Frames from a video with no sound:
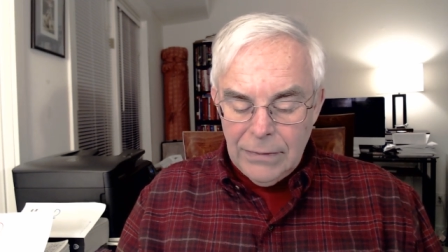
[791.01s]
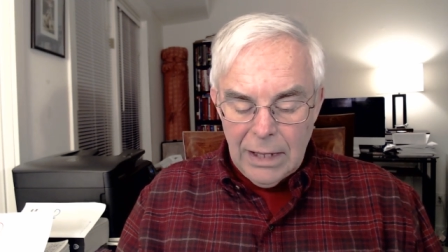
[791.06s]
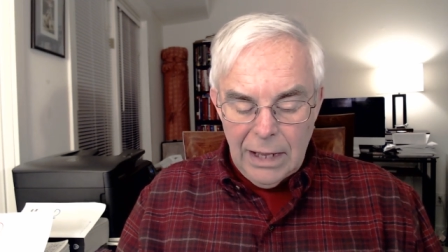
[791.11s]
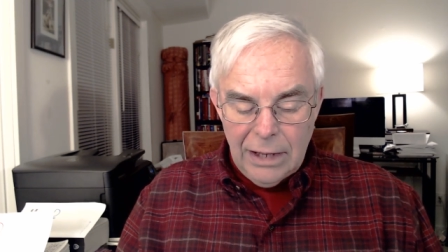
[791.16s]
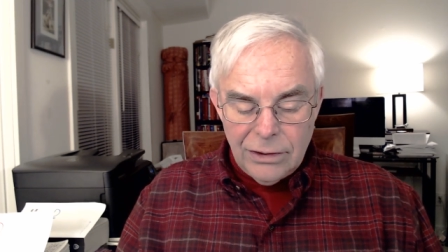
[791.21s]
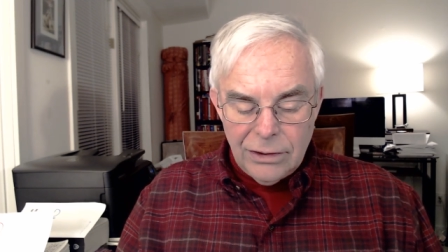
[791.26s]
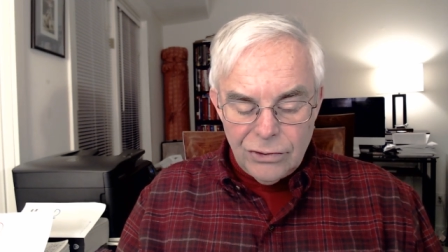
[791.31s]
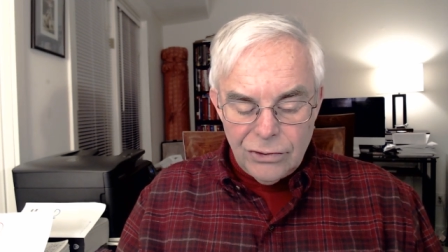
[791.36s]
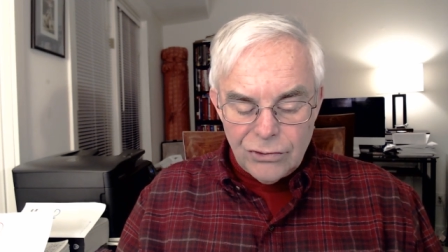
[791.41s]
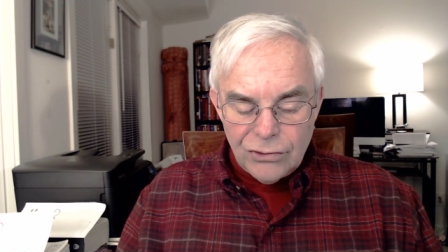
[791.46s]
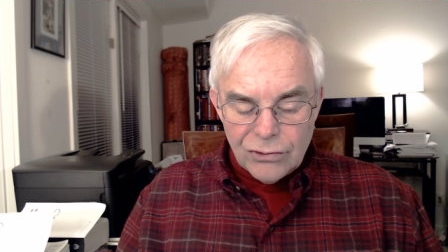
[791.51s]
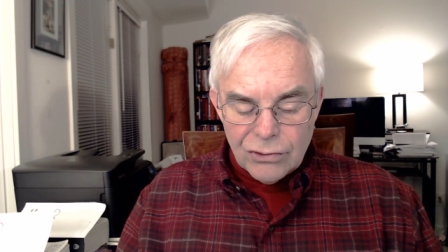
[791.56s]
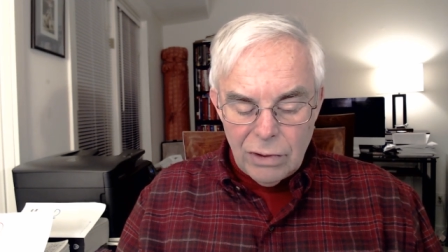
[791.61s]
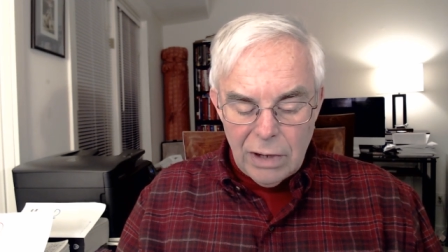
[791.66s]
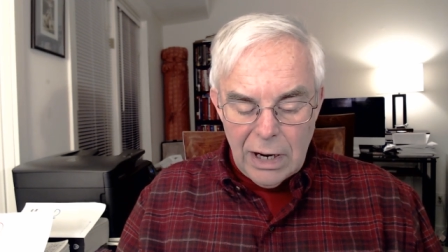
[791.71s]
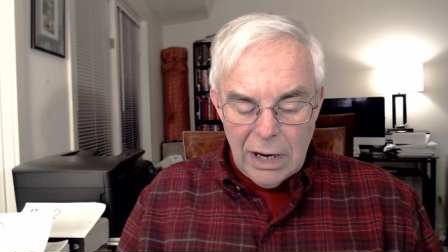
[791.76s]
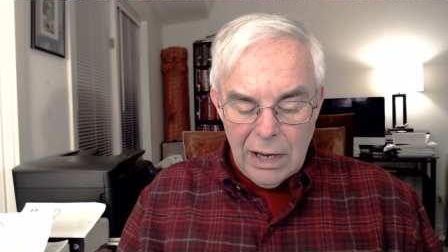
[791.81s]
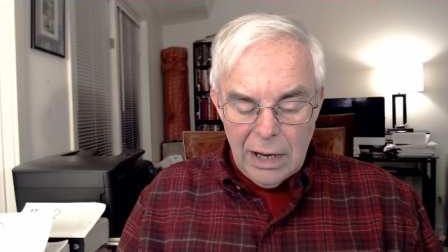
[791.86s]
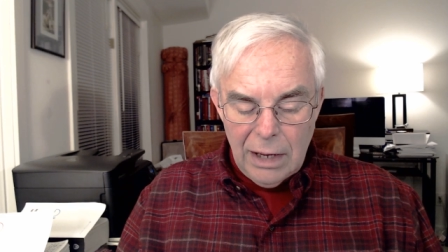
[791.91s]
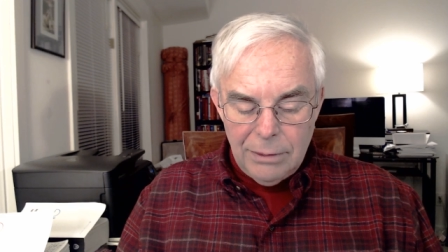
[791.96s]
and
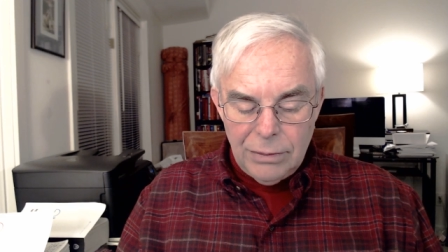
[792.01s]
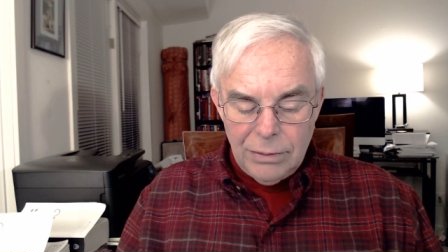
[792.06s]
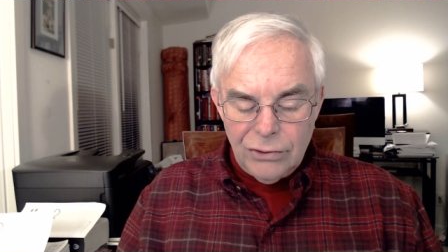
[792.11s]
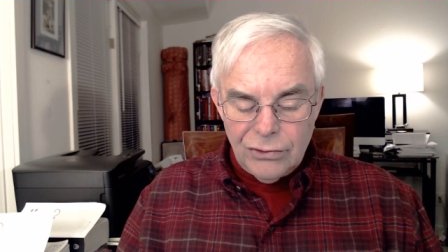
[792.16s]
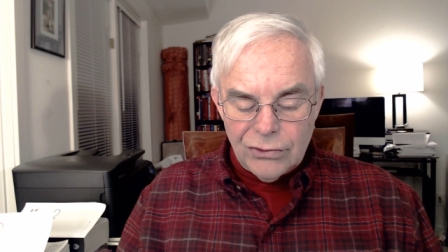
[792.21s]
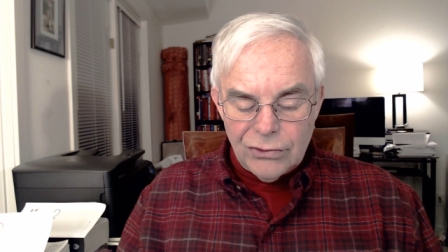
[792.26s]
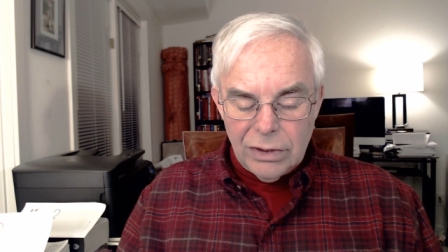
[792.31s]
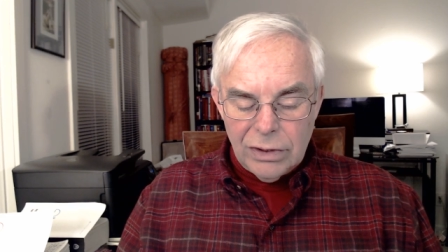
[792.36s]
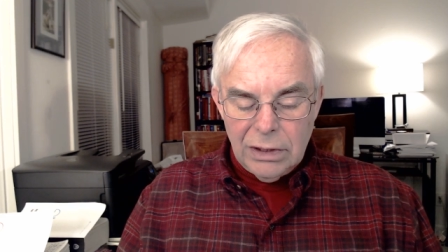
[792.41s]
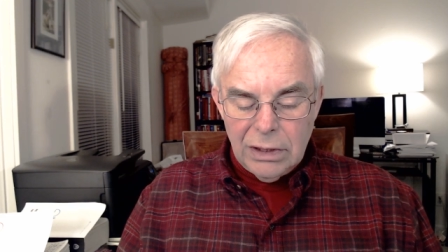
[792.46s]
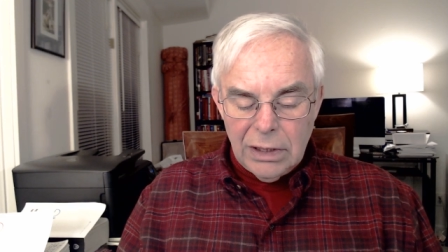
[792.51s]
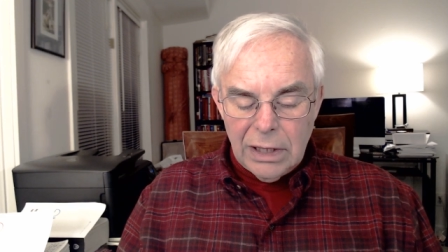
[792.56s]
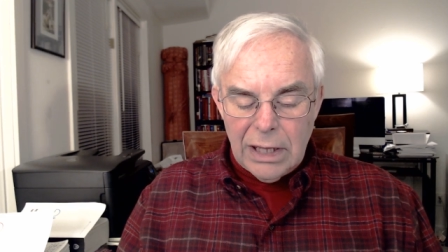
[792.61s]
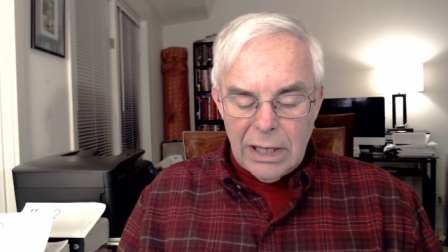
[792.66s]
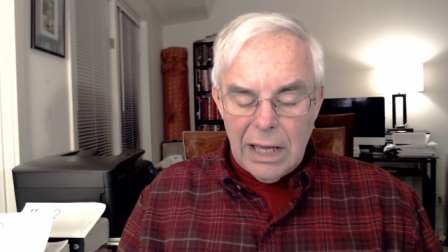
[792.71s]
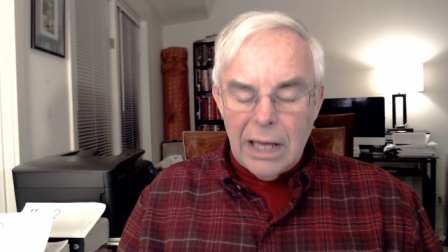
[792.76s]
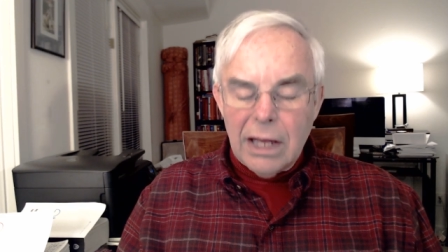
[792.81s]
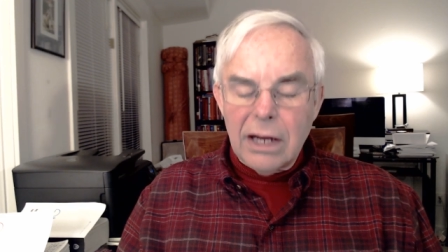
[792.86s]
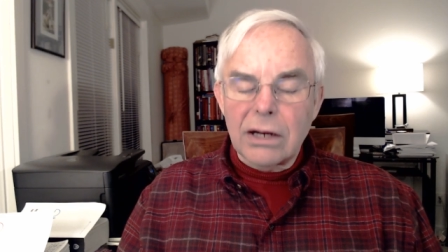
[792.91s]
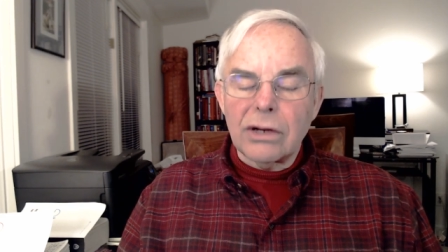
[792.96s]
describe, using the
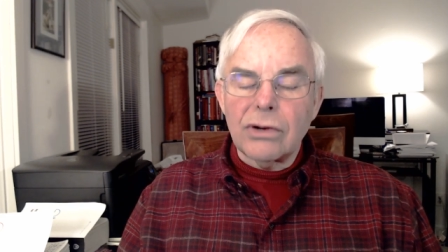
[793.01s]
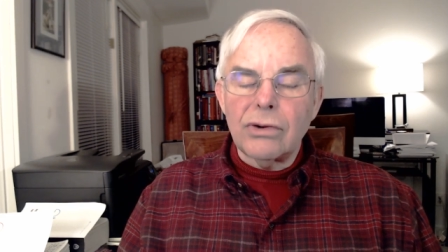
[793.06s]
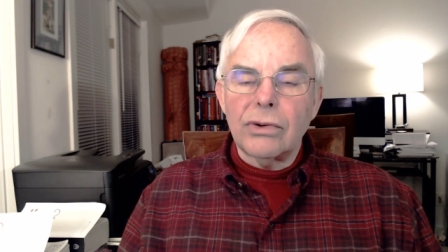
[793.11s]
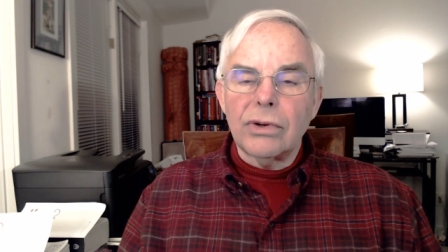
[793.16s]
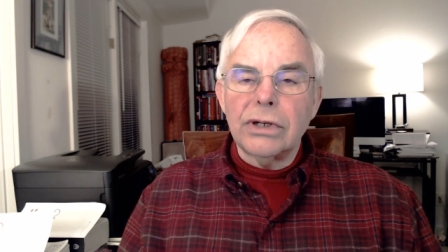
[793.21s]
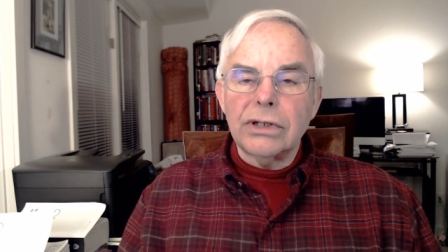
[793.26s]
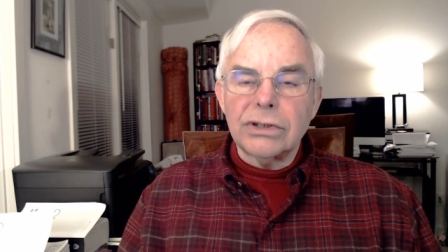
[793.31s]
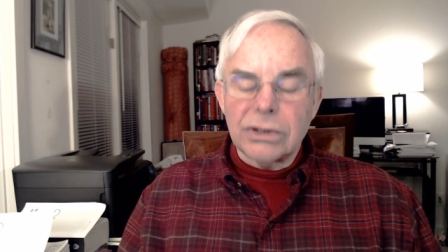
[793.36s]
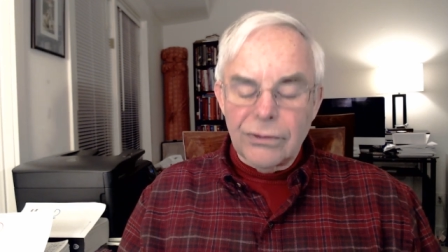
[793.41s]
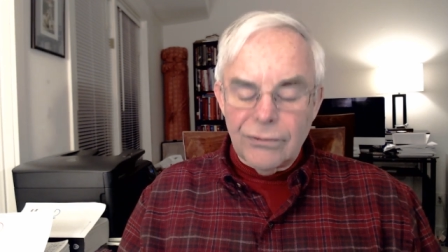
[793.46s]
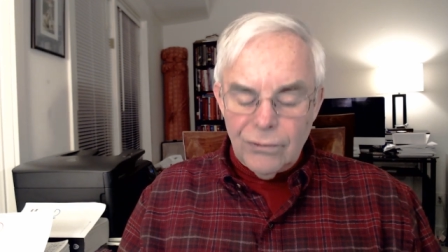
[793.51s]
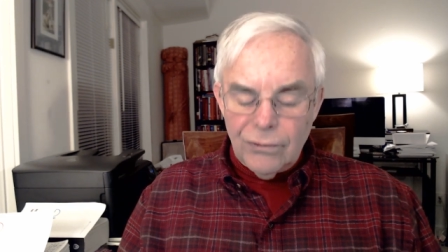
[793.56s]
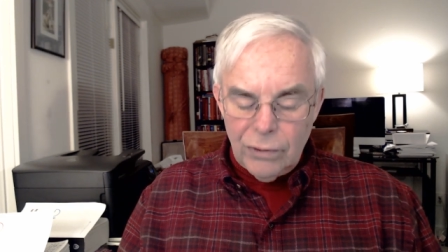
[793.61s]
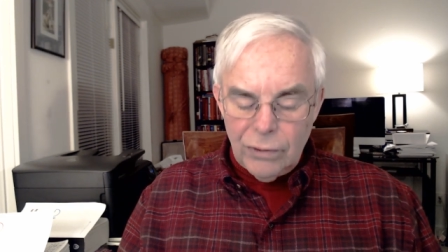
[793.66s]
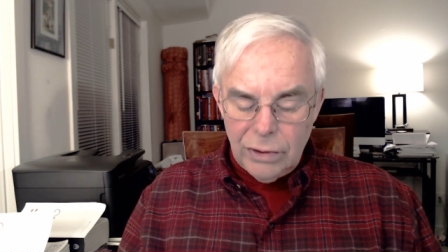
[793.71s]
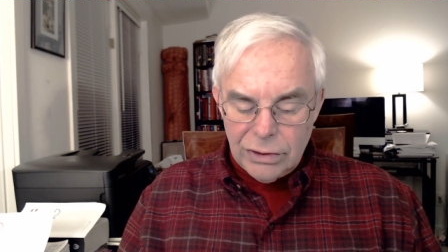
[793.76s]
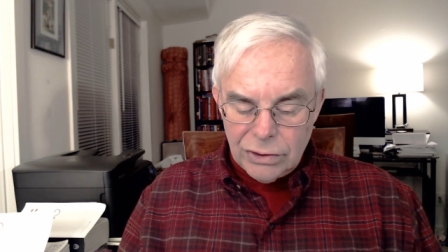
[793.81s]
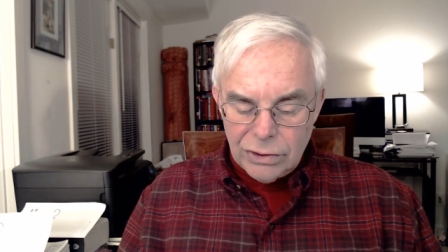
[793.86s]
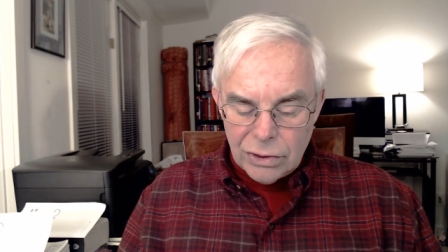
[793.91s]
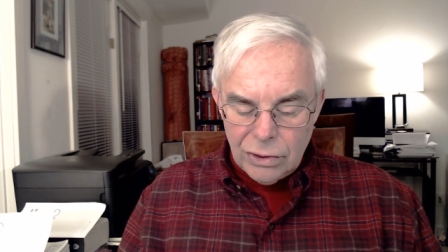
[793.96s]
categories of
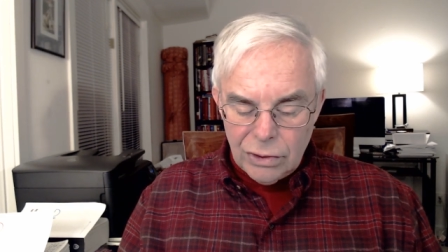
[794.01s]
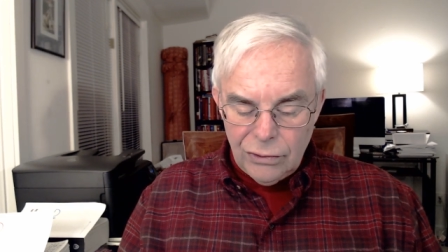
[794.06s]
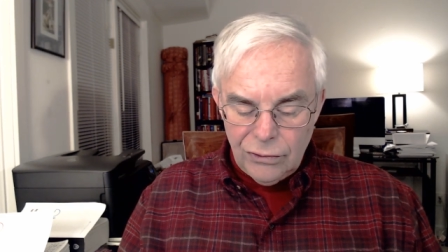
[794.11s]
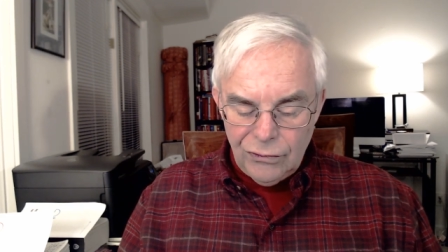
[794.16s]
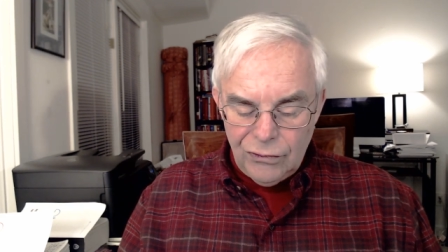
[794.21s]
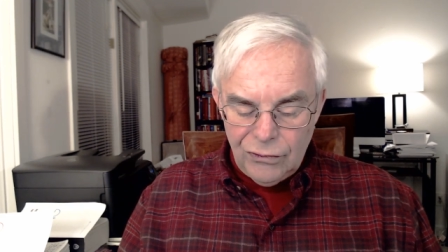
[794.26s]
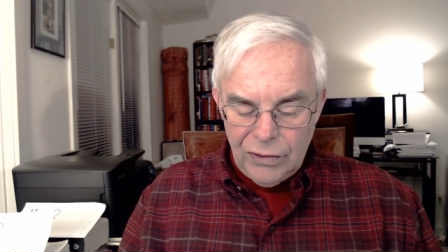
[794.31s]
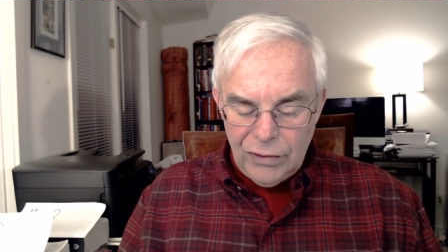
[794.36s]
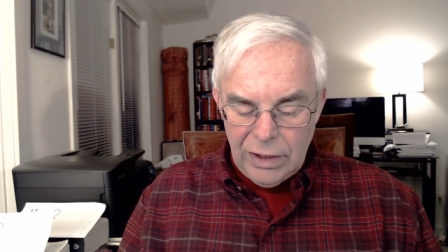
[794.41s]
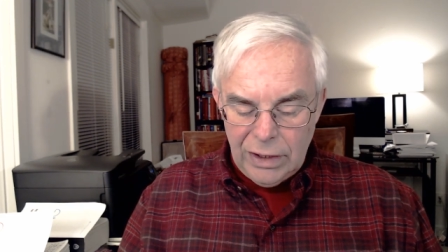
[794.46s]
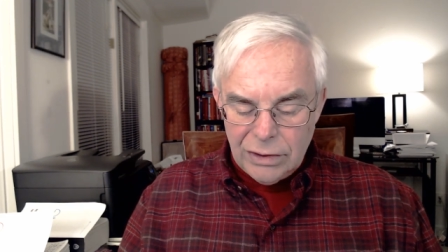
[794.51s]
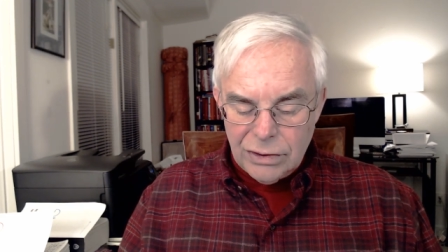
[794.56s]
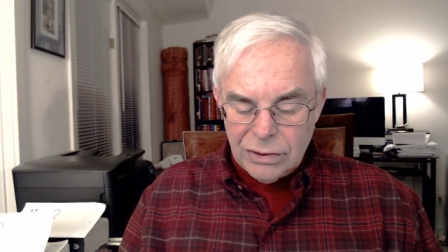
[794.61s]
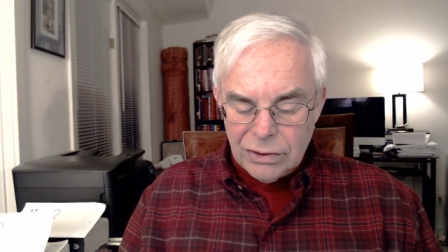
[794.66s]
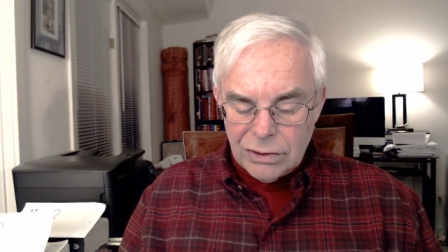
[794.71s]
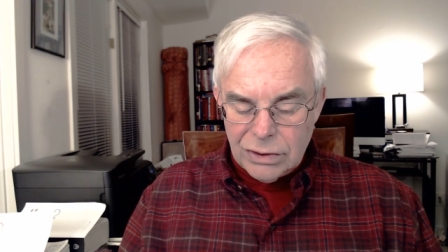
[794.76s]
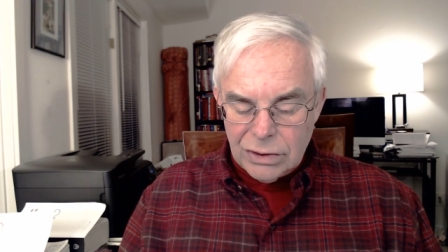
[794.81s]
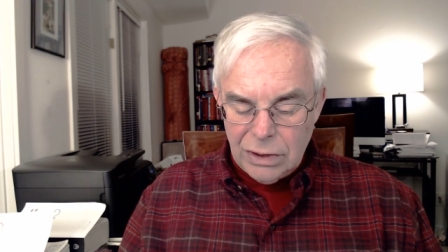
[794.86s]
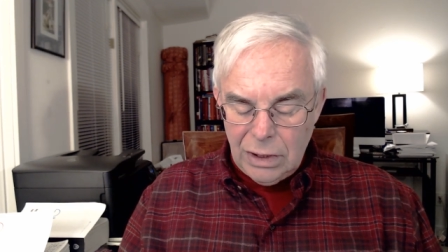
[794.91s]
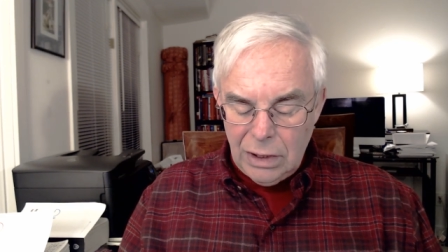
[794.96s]
one's own
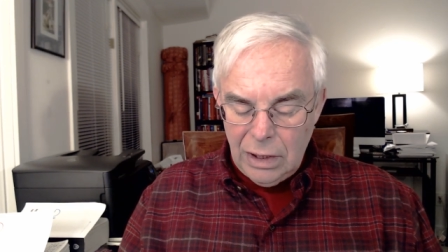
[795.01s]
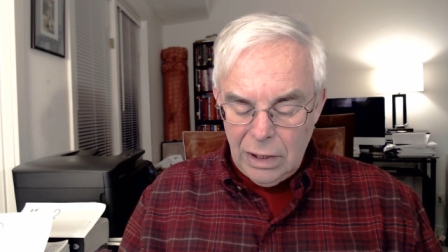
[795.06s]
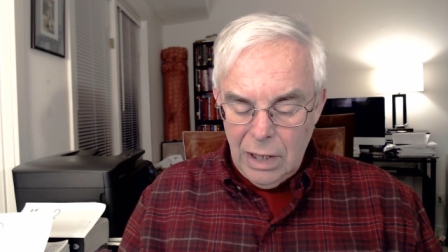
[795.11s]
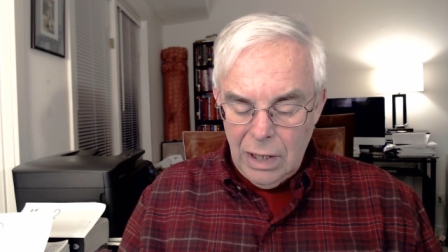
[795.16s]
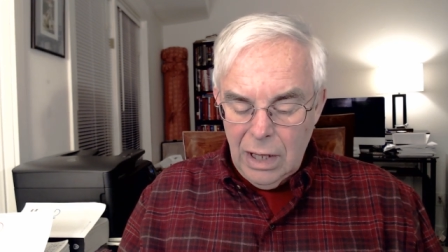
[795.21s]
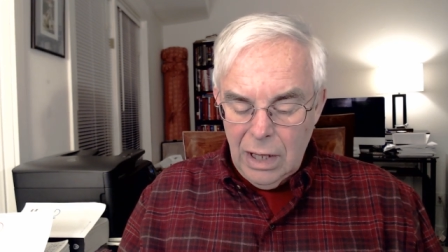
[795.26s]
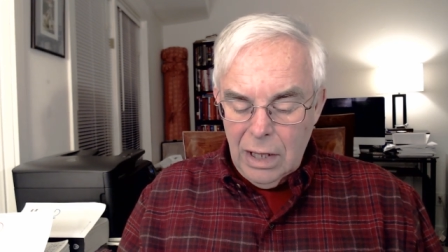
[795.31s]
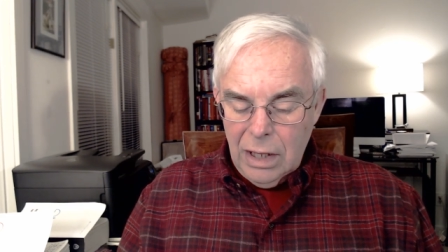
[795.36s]
fantasy,